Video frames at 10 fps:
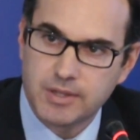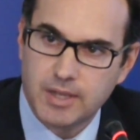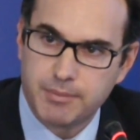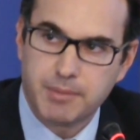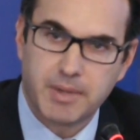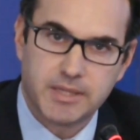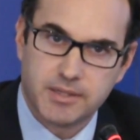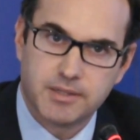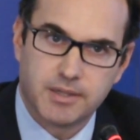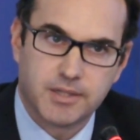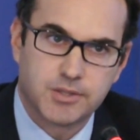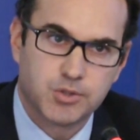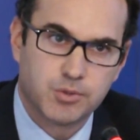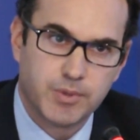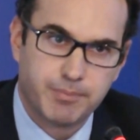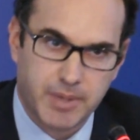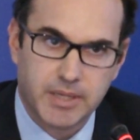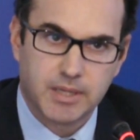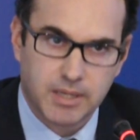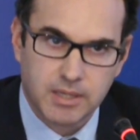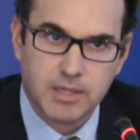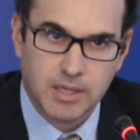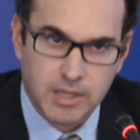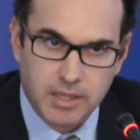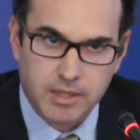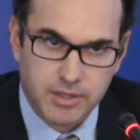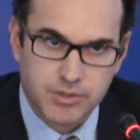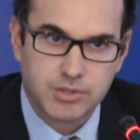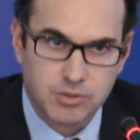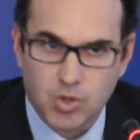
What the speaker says: everybody should be paying this.